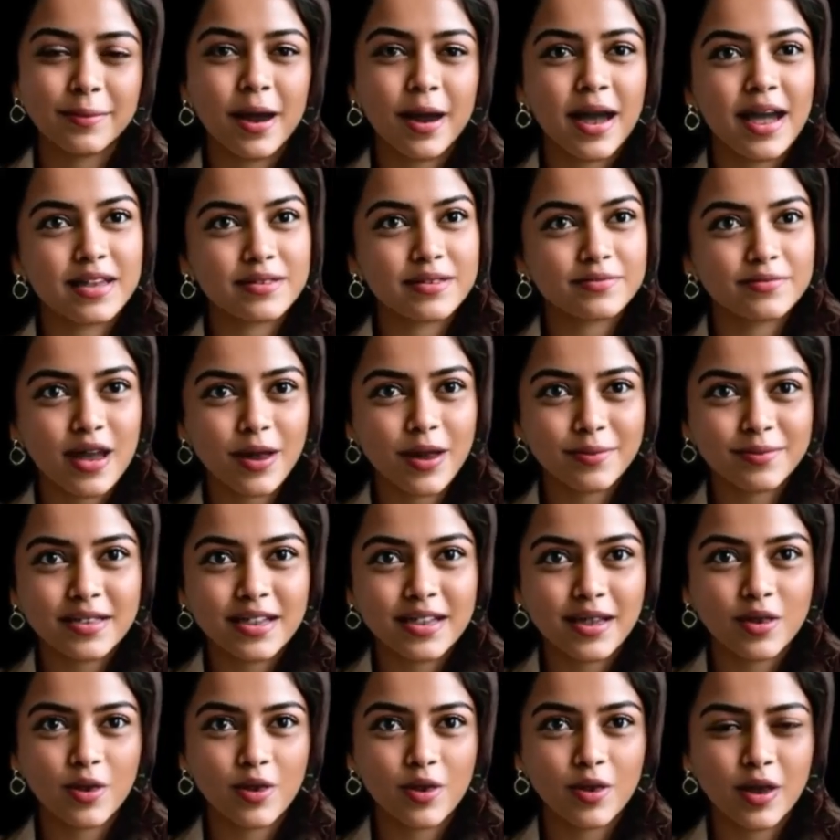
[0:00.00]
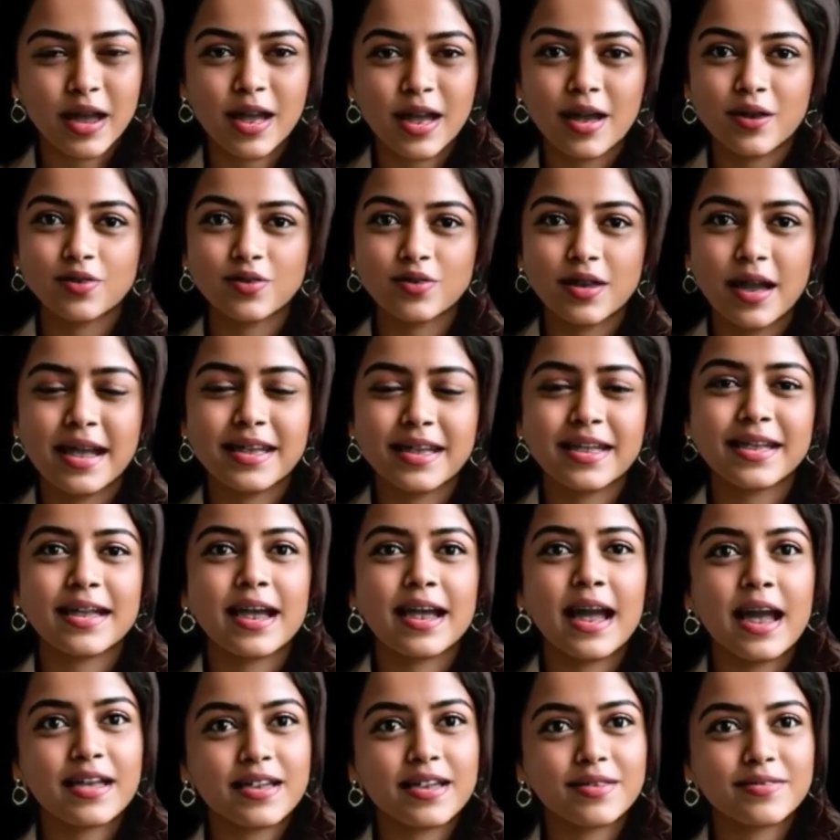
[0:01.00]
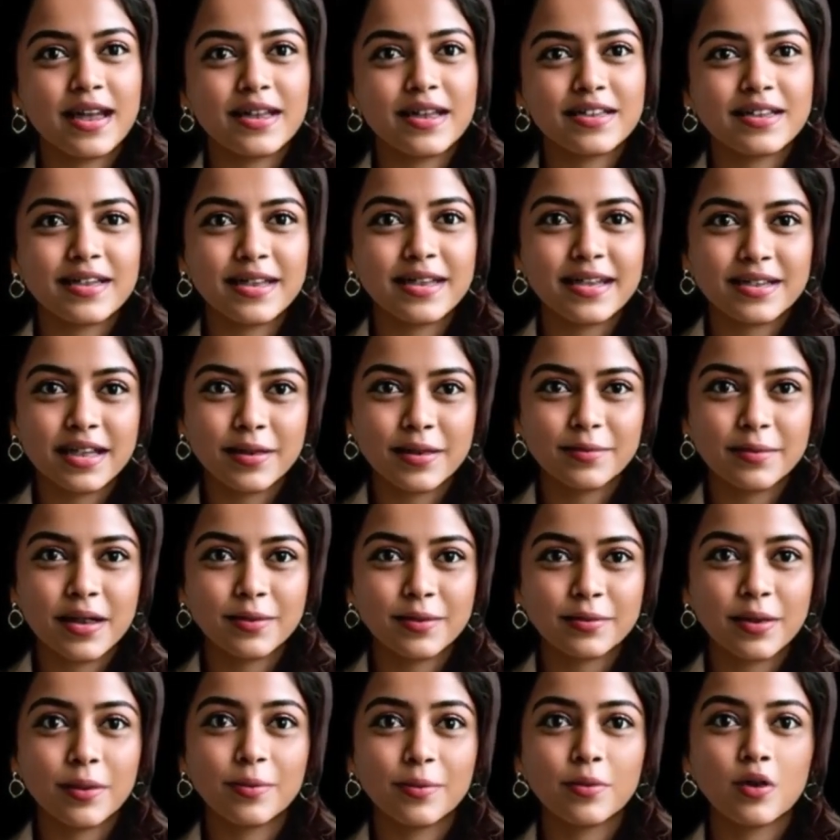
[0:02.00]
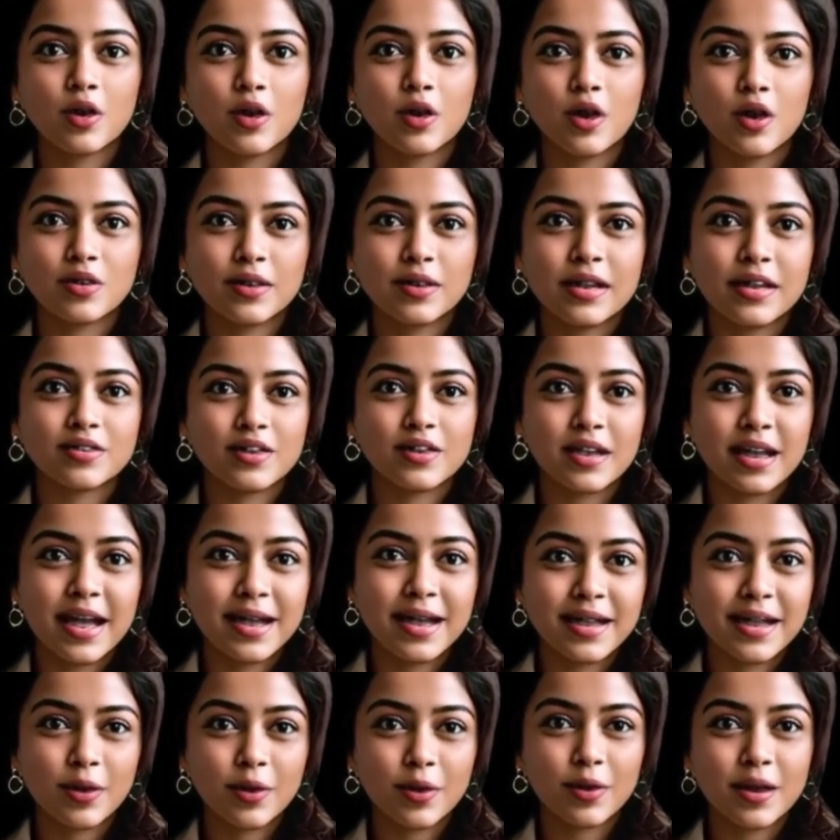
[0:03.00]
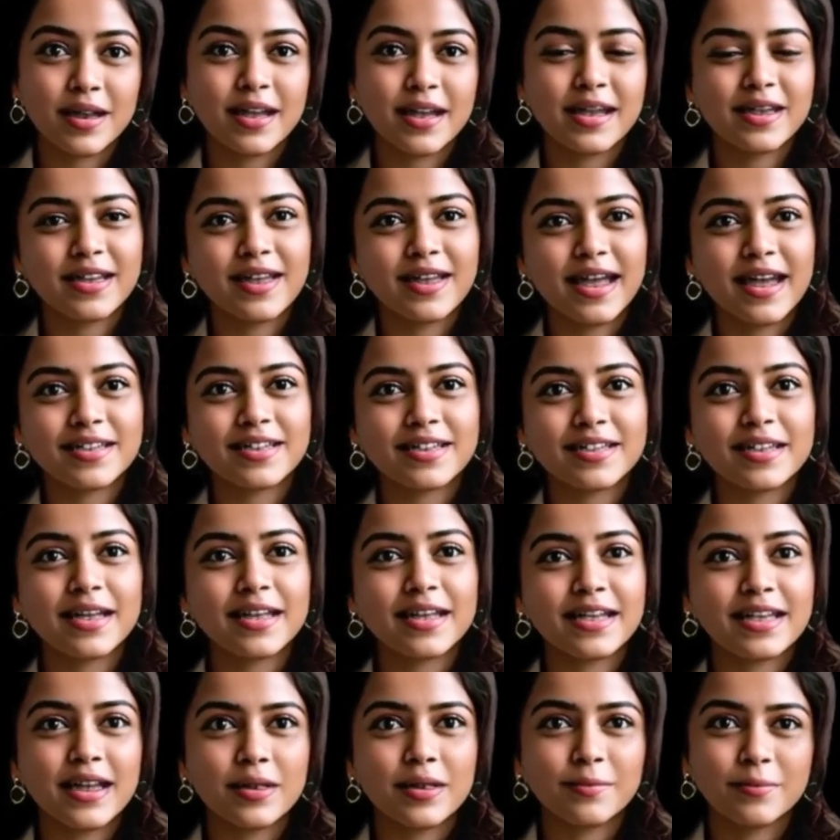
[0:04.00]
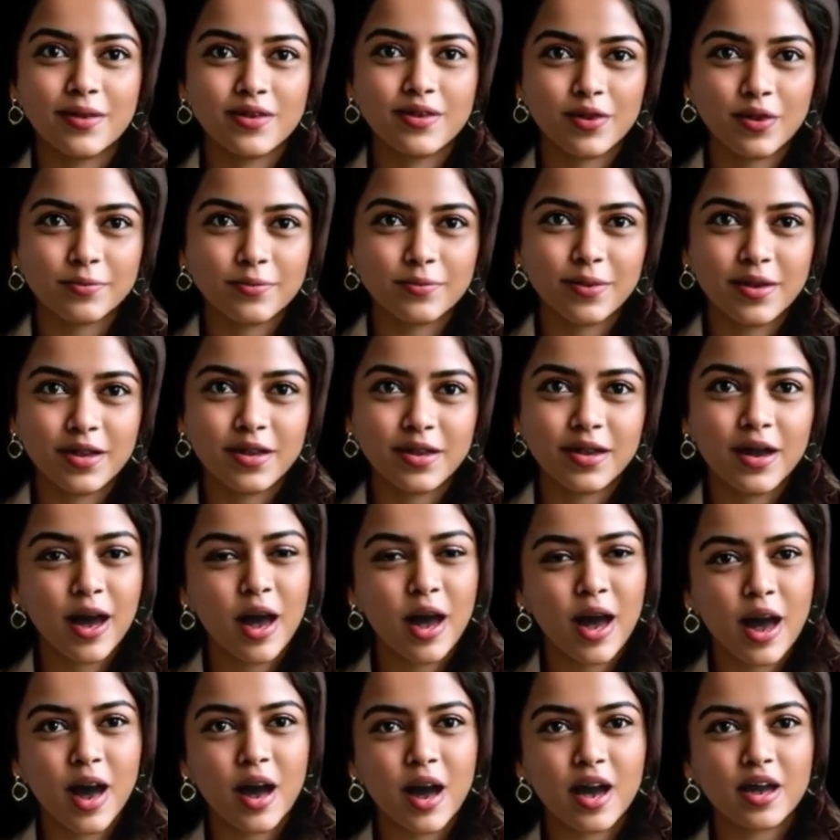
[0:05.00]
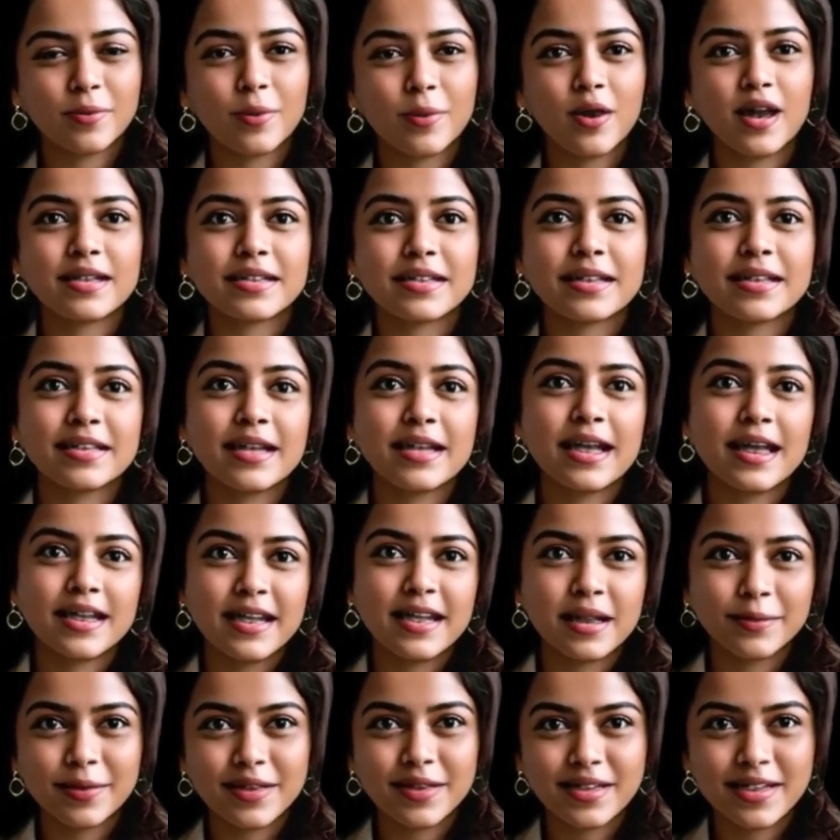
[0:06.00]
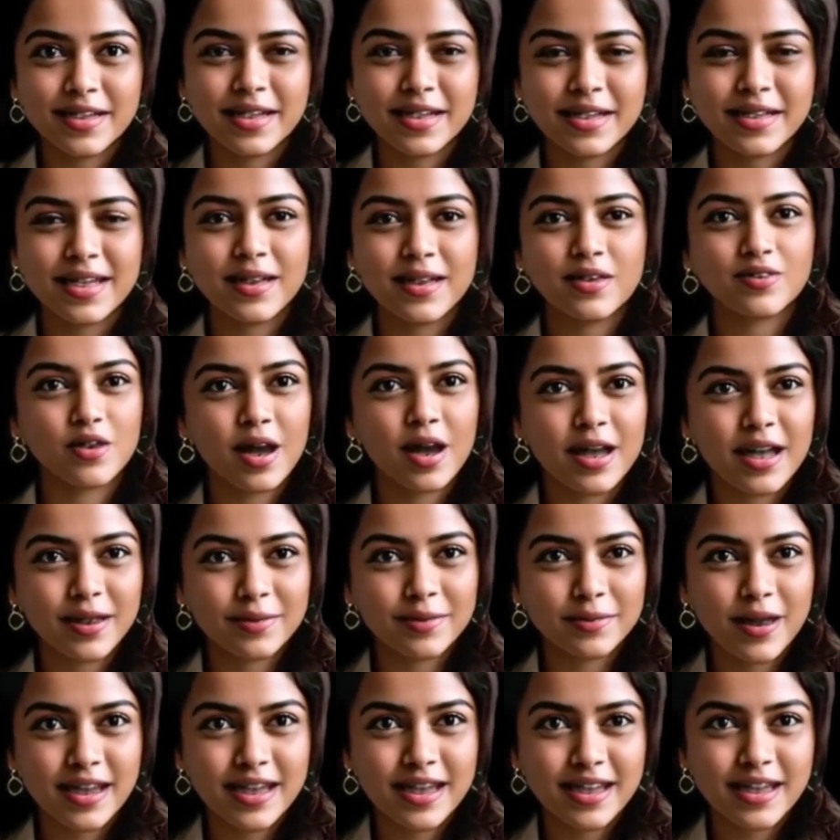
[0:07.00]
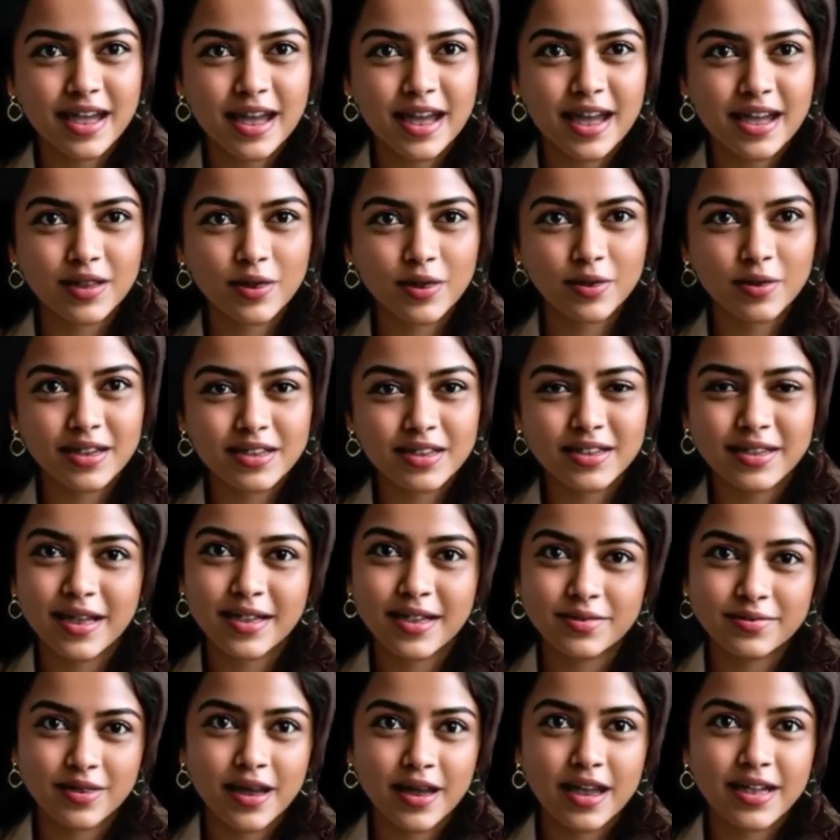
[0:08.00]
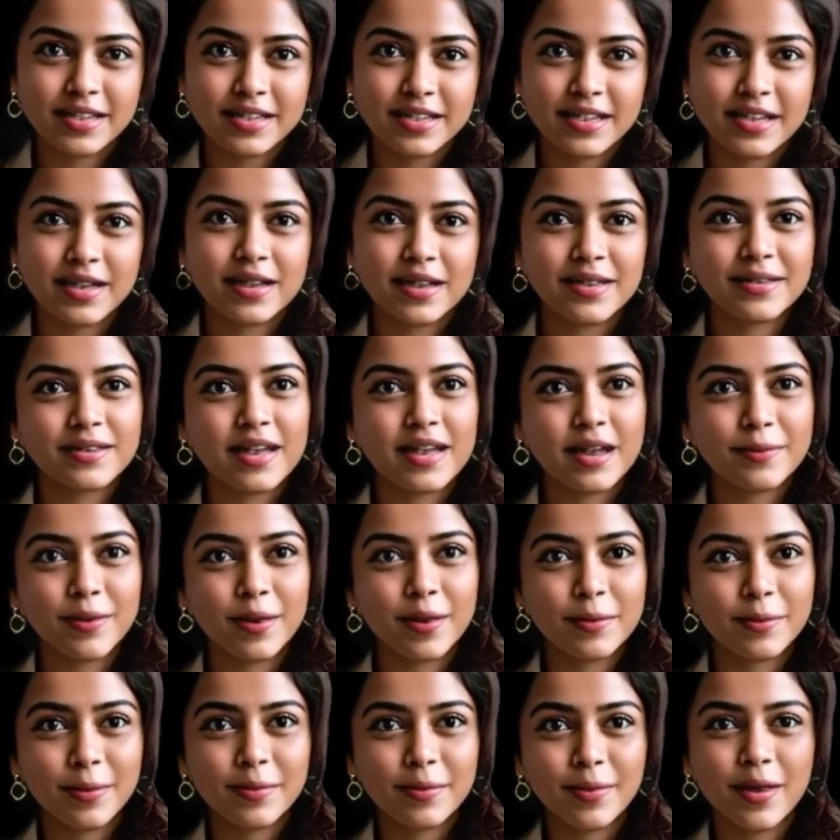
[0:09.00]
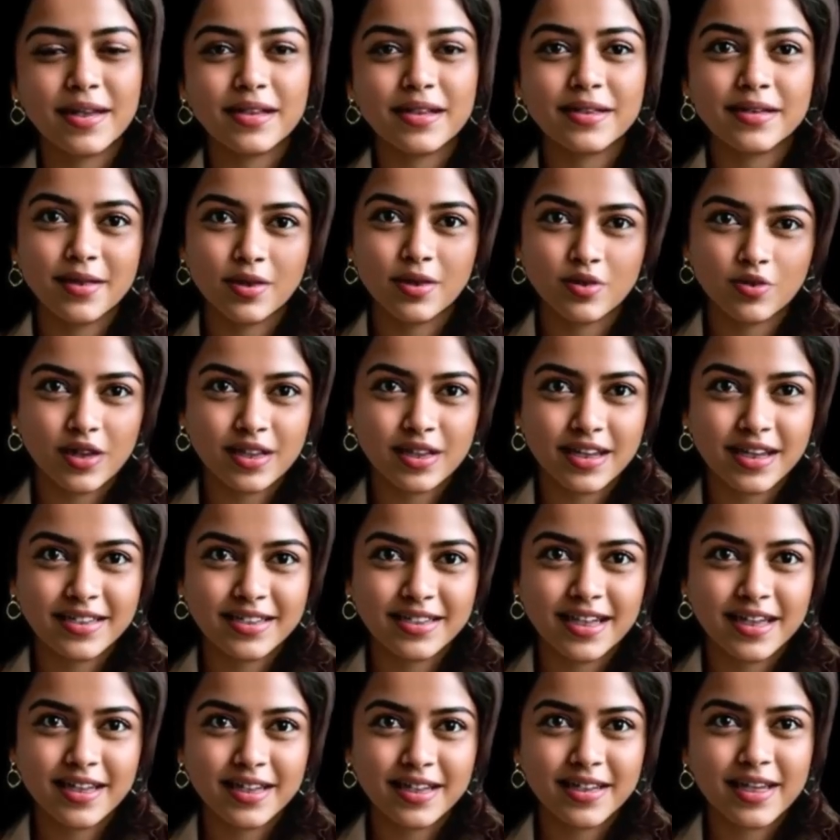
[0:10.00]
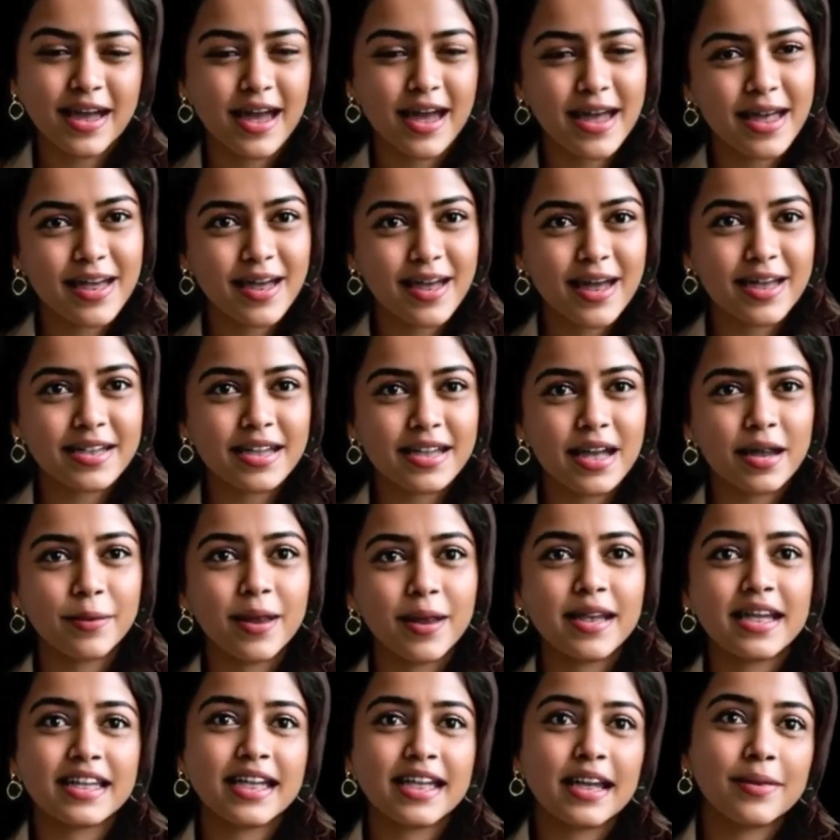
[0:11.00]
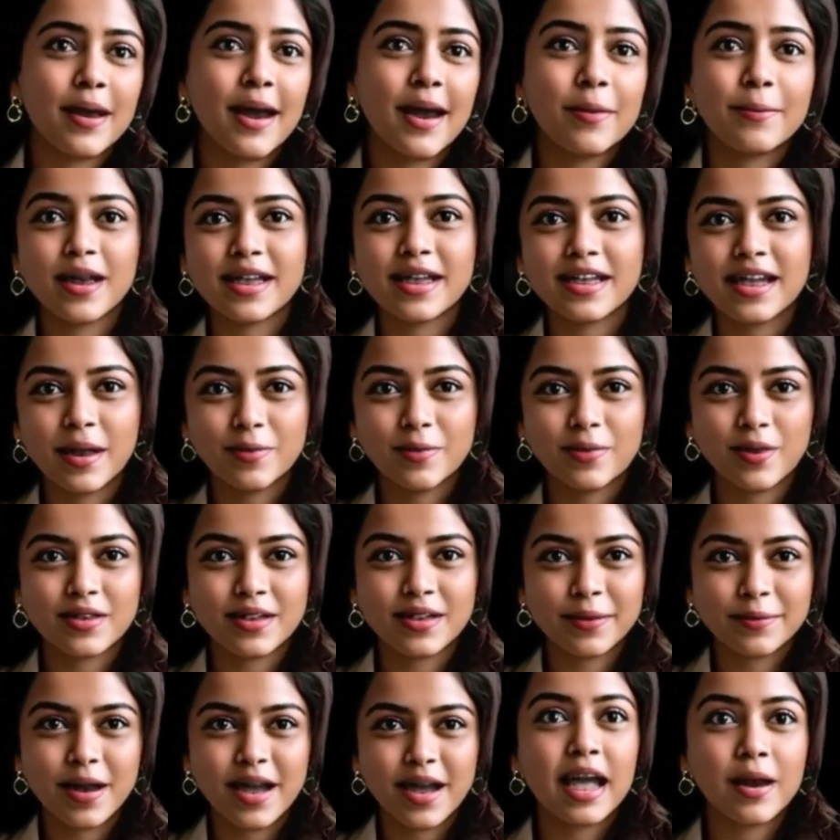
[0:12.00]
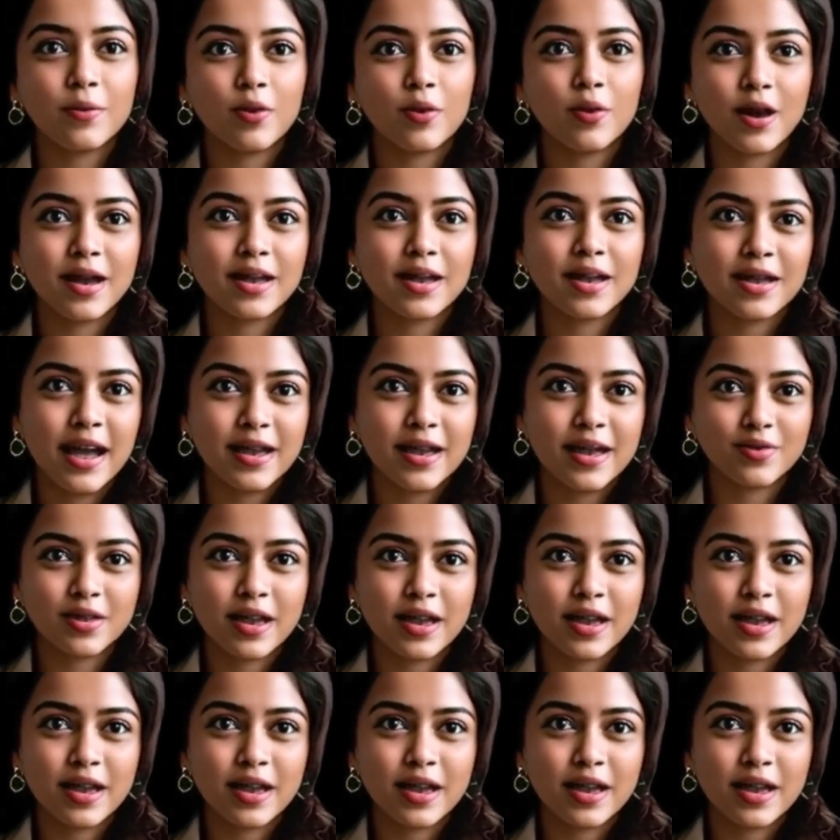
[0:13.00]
Using the logarithm property that log of a power equals the power times the log, the left side simplifies to just a. Now, 30 equals 2 times 3 times 5. Using the properties of logarithms, we can break this down.